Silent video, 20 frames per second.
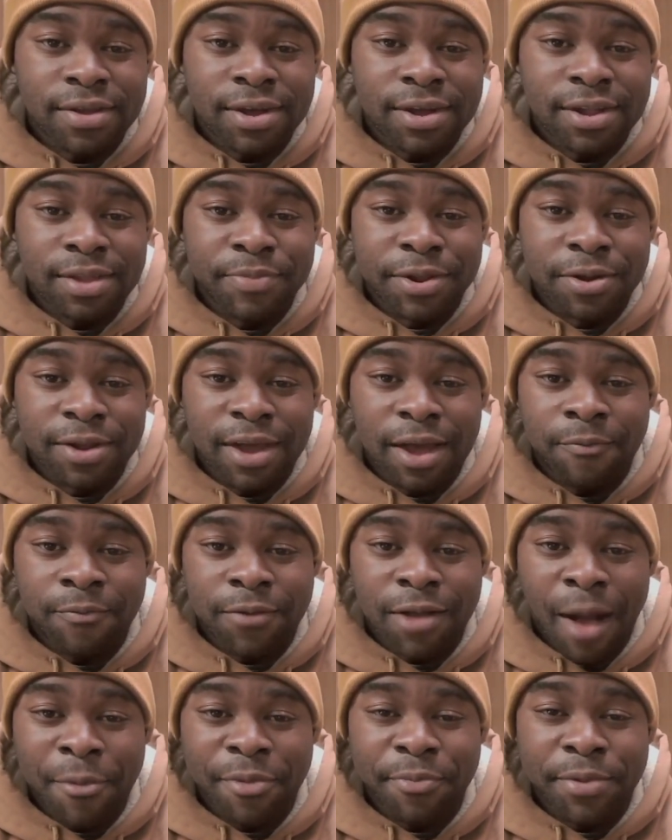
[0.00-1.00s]
Let me know down in the
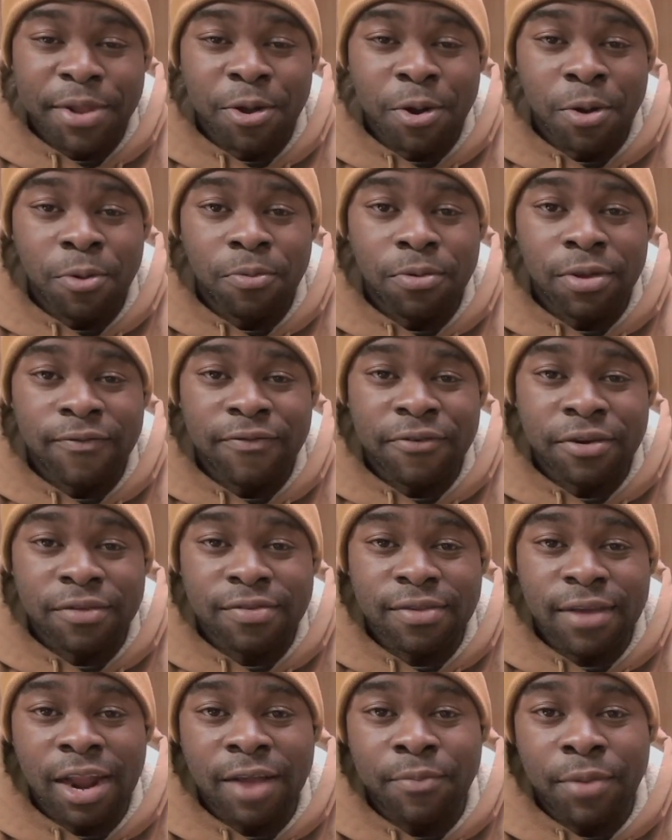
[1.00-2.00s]
comments below if you're
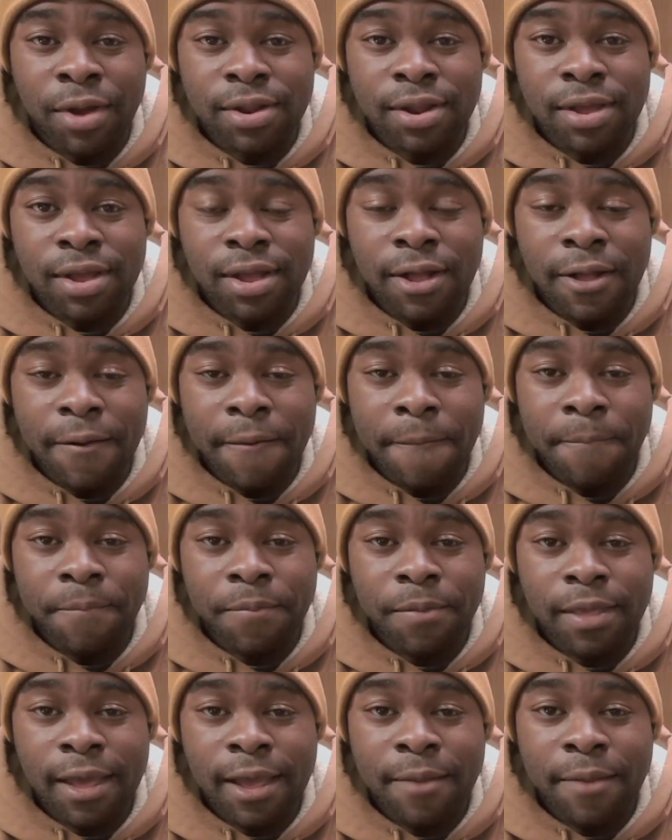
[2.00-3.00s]
excited about the
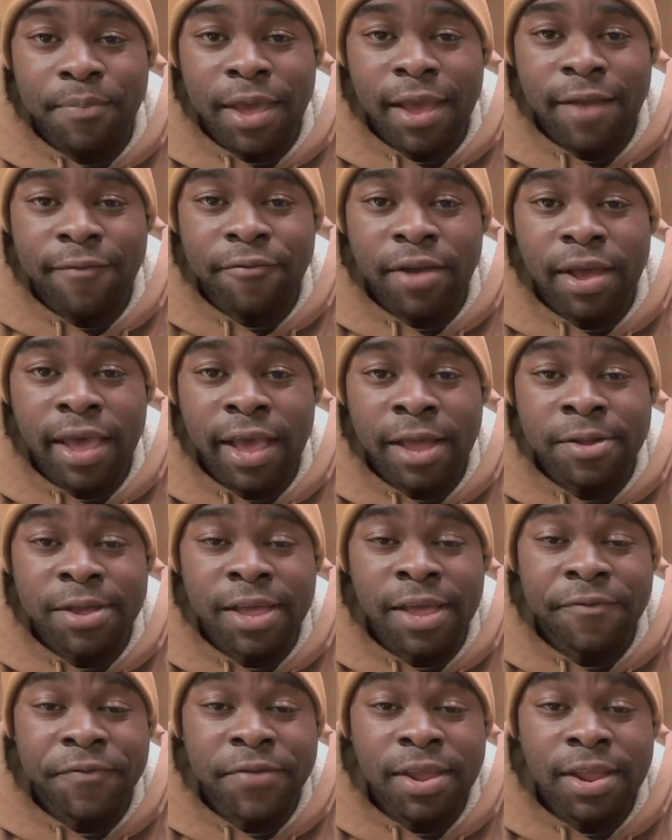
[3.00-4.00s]
campaign for Halo
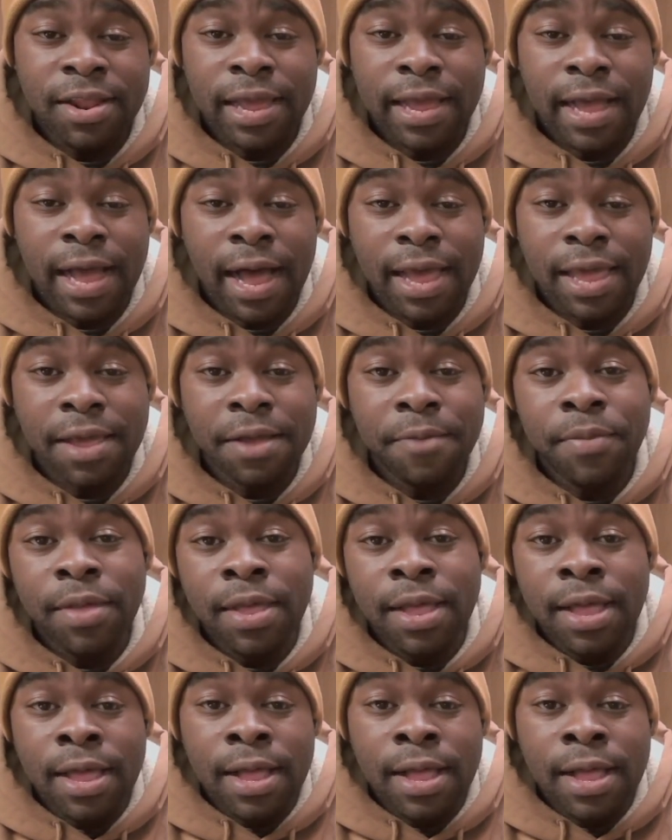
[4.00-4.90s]
Infinite like I am.